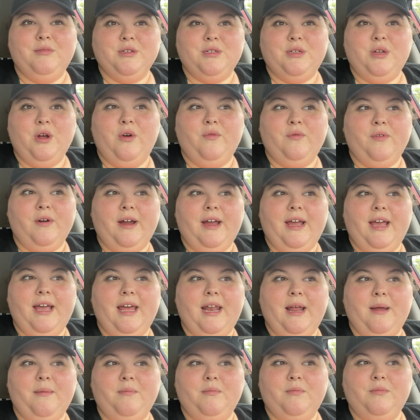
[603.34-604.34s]
just over it and
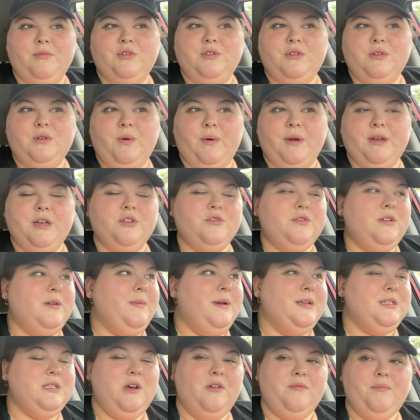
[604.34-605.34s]
I'm going to treat
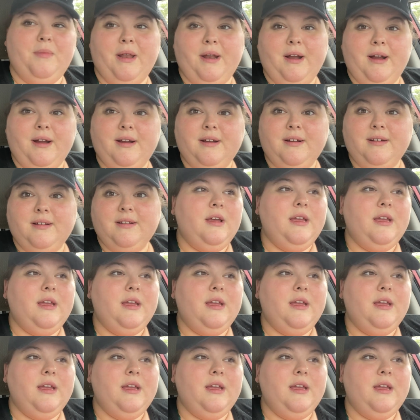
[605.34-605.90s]
myself better.